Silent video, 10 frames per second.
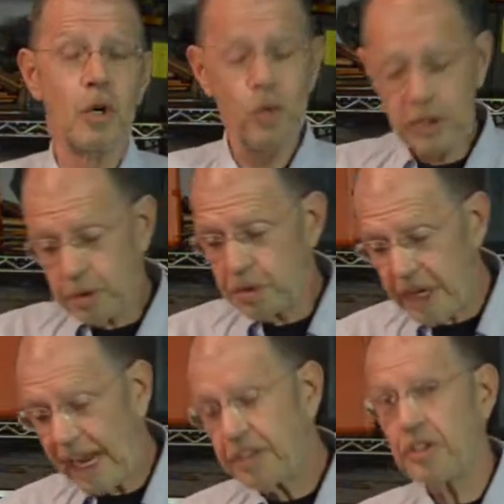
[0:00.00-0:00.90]
which was
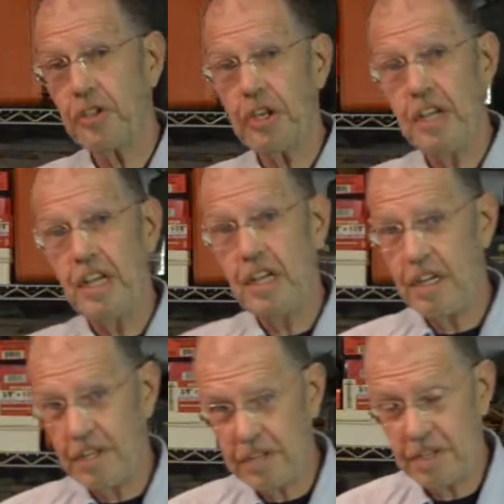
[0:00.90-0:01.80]
actually
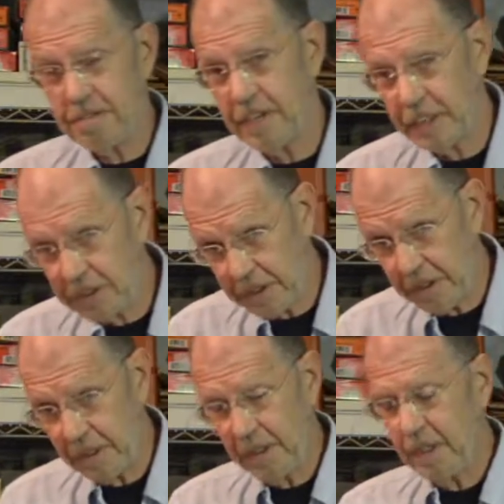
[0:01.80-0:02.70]
his invention.